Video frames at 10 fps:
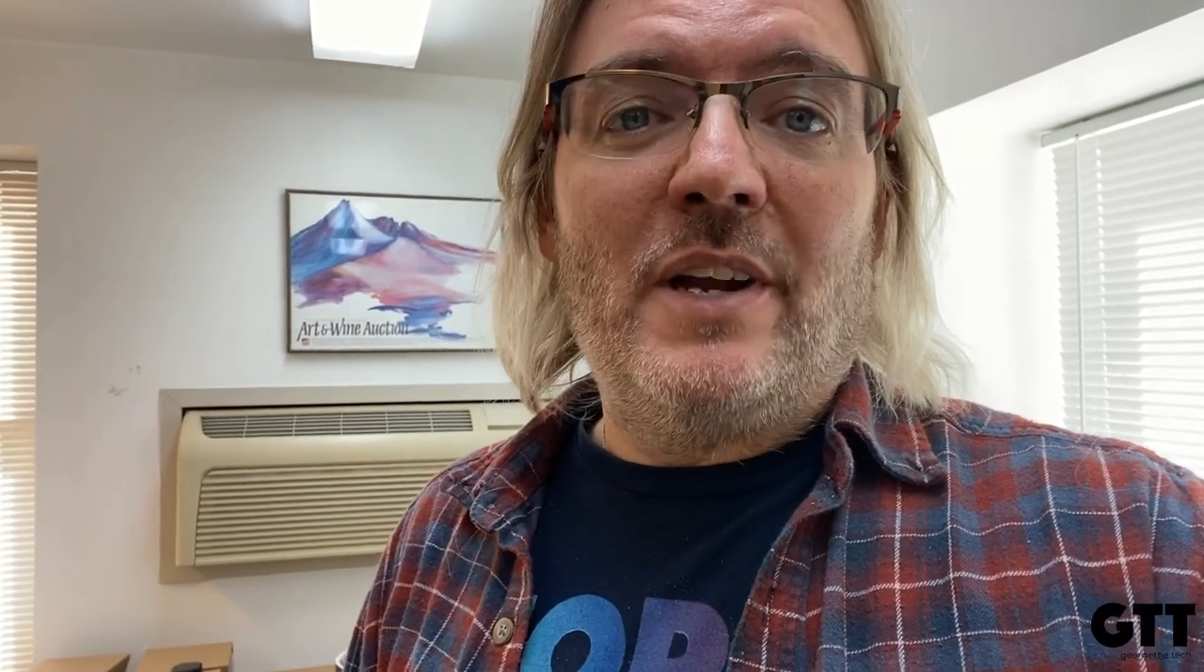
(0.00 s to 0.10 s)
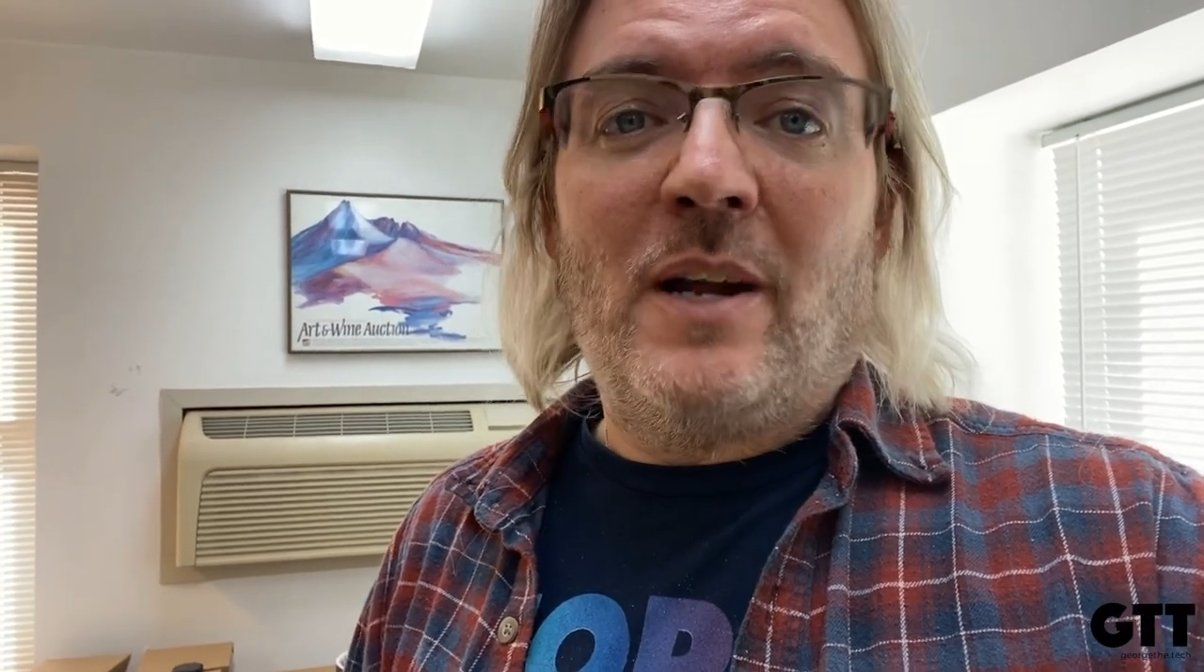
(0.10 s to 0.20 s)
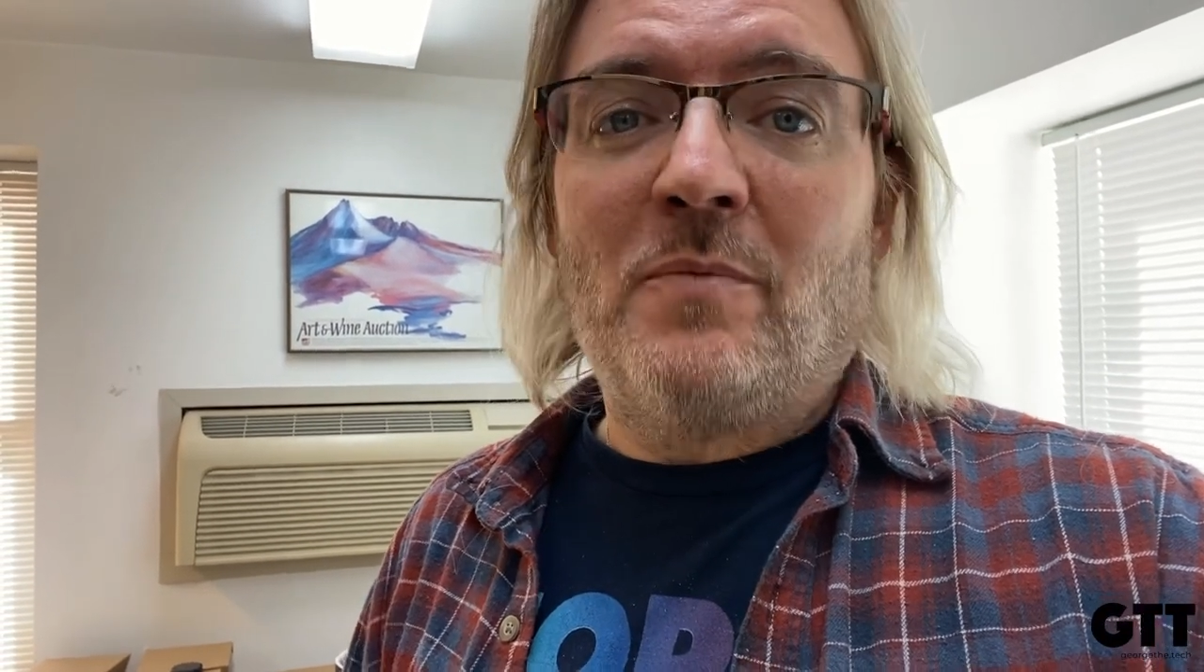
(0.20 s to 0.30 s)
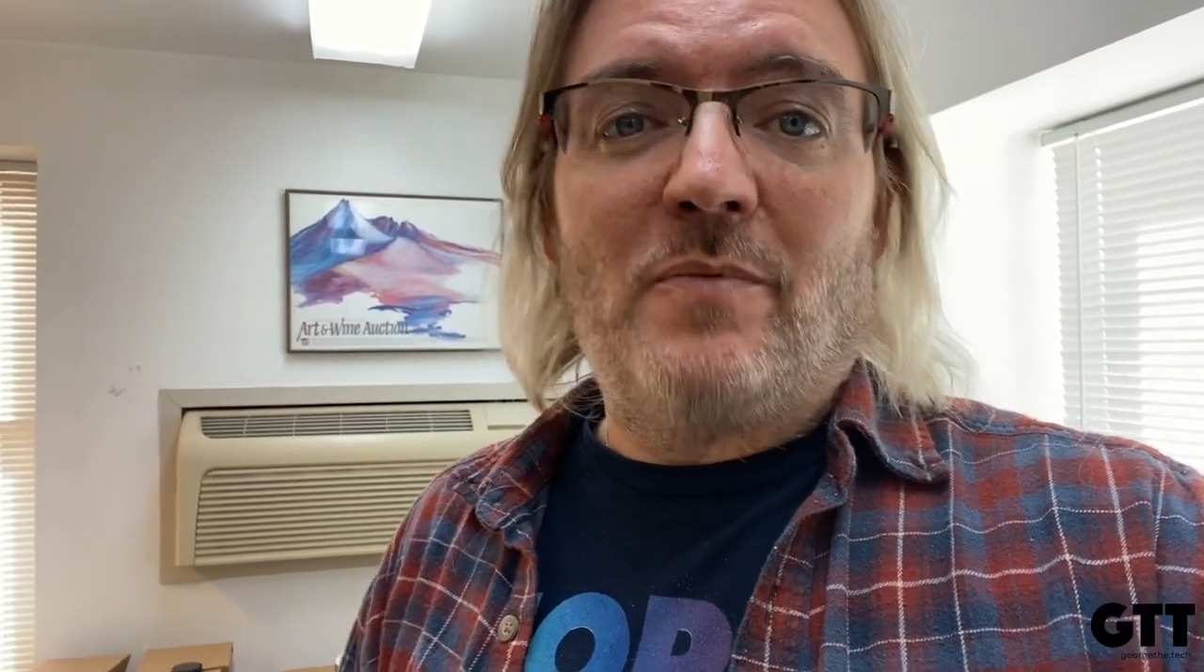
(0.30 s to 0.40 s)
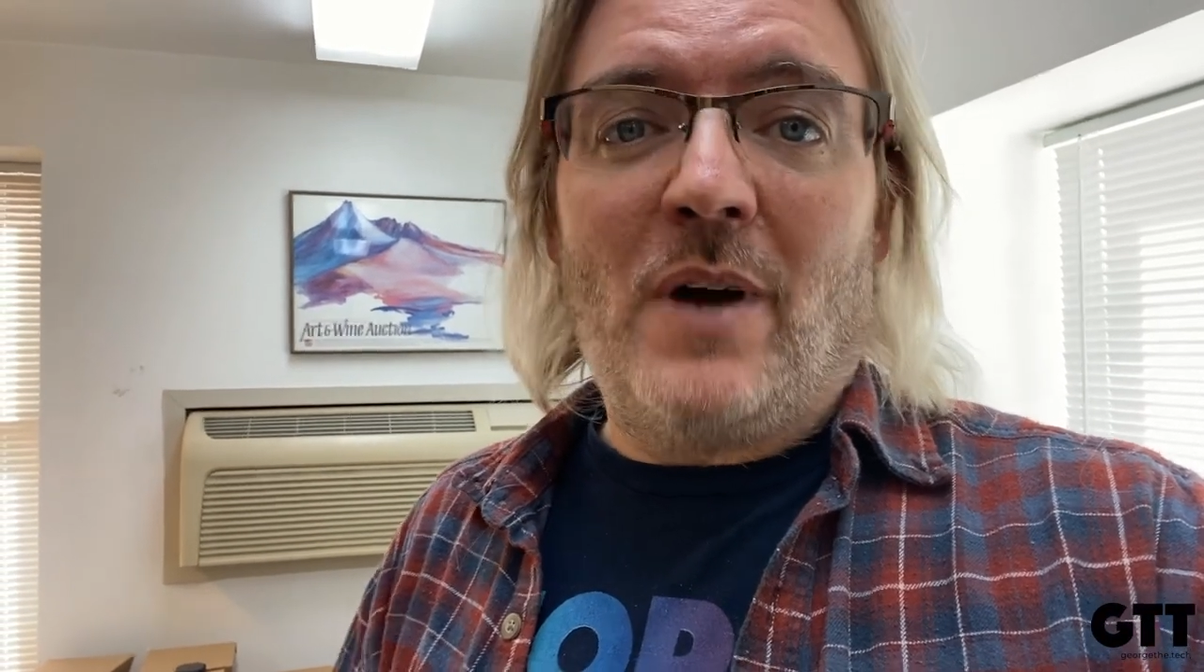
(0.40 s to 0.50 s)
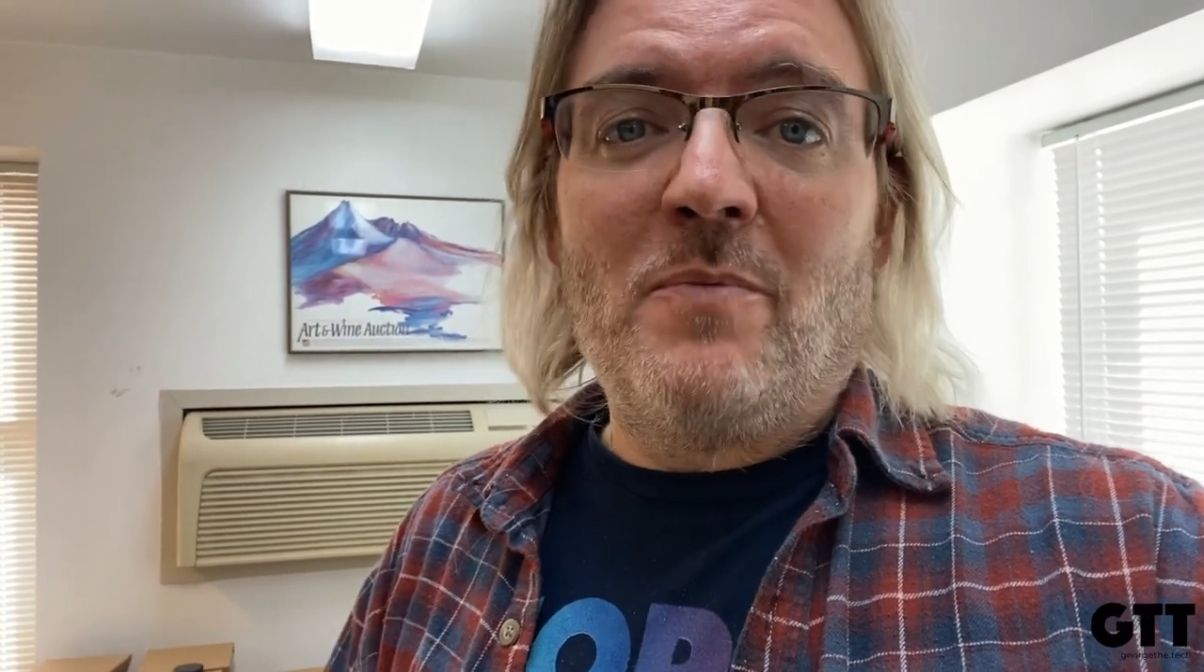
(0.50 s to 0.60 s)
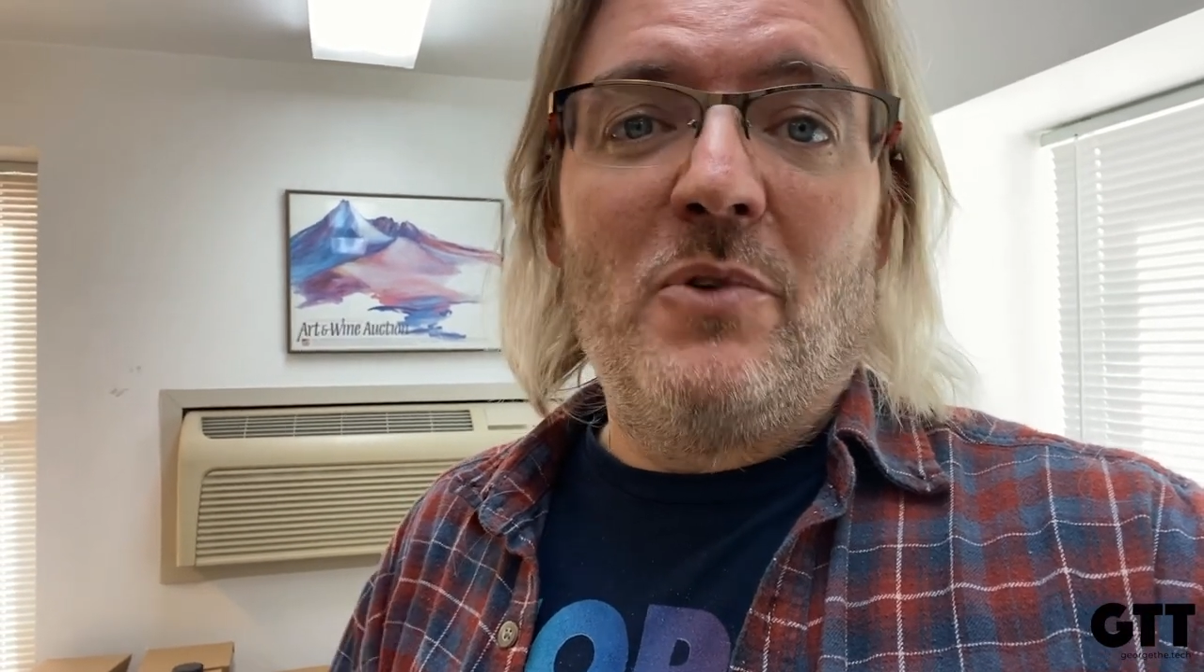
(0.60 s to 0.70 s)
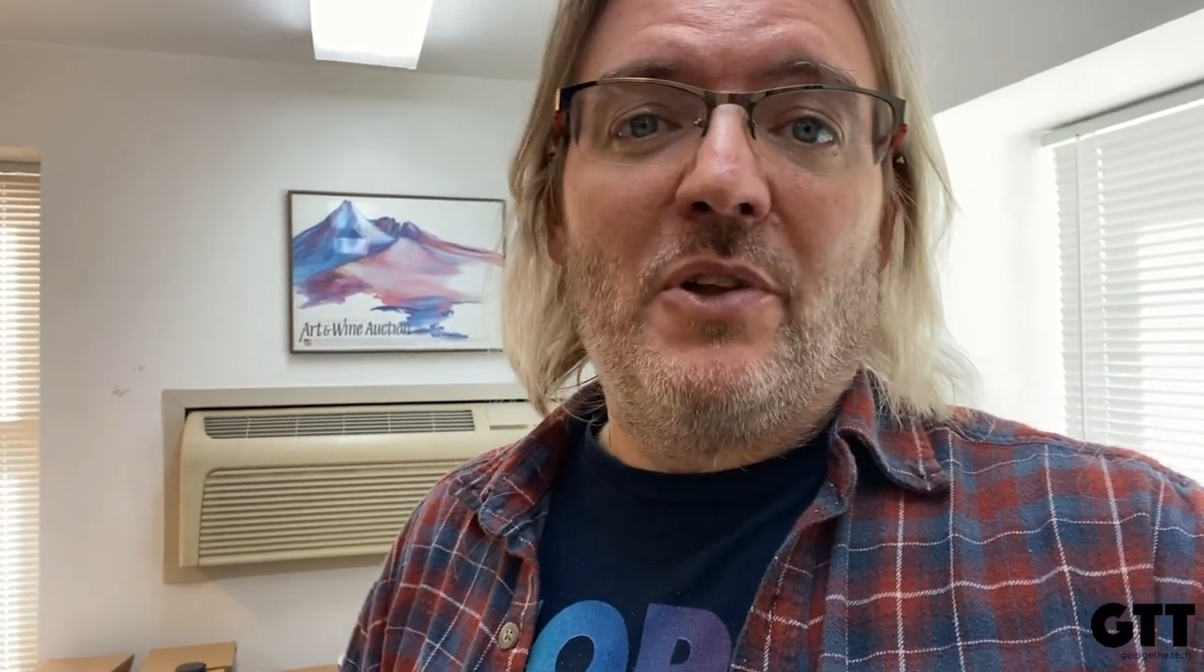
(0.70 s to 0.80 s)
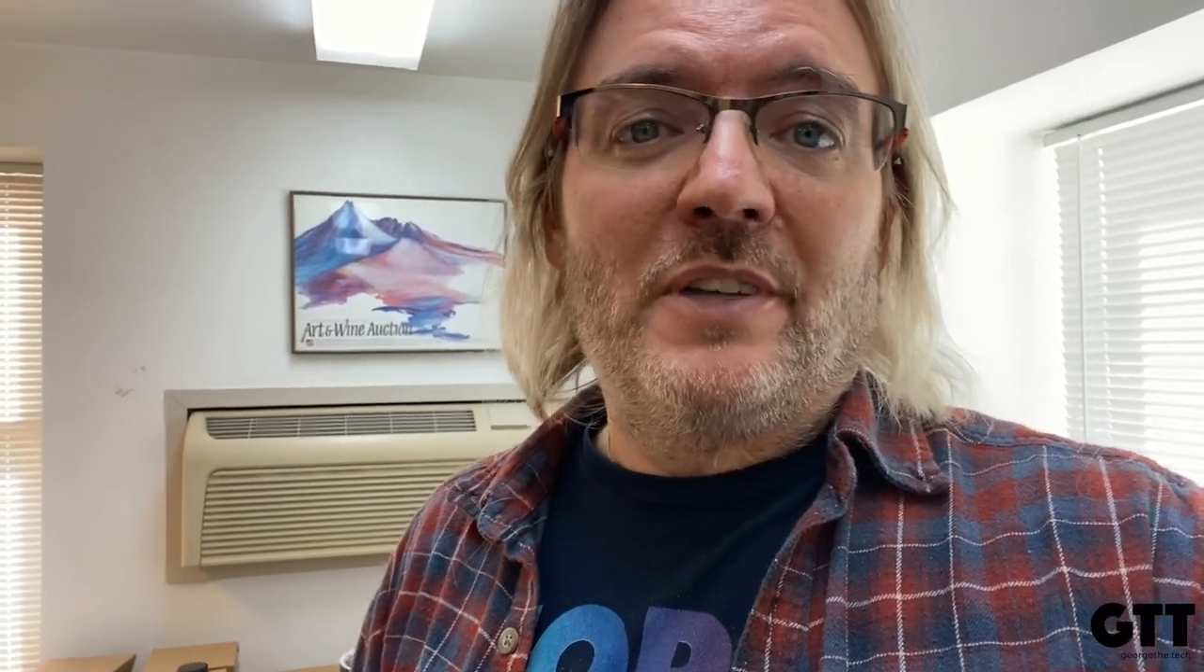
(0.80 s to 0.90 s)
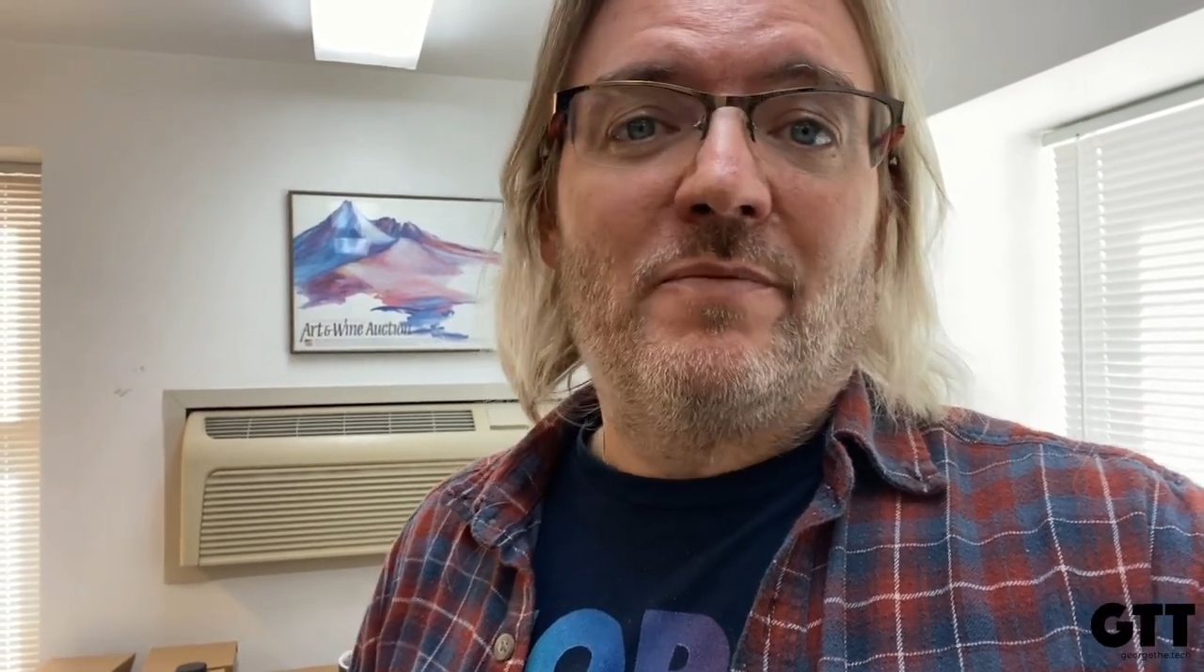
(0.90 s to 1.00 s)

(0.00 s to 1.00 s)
I'm really